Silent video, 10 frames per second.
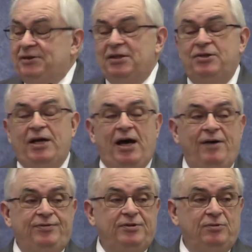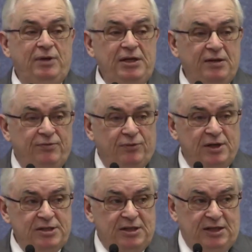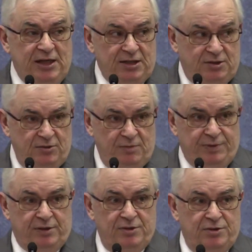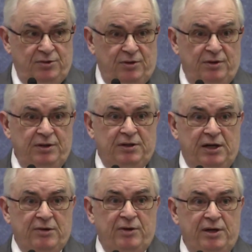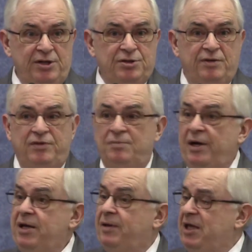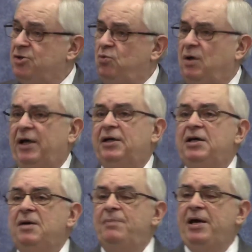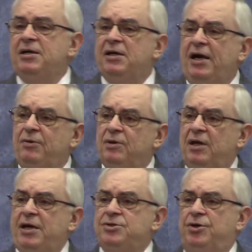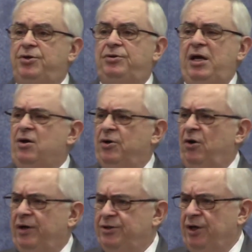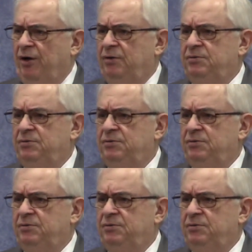You have to wait for for us to get to it because you're the congregation of the mighty. Guess what? Mankind relies on you. They don't know it, you know.